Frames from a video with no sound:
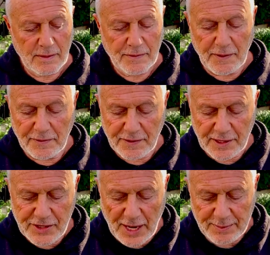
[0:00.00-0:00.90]
5th
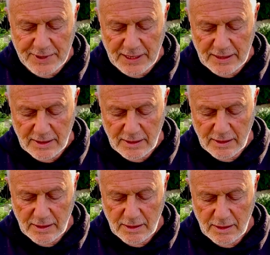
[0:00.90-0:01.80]
chapter,
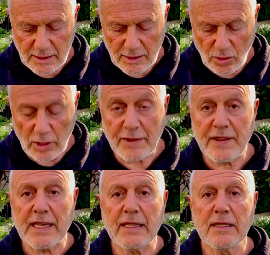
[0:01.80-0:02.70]

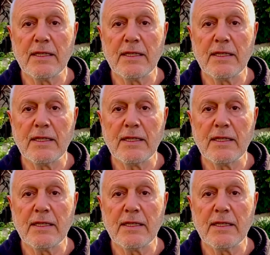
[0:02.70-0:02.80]
Olivia,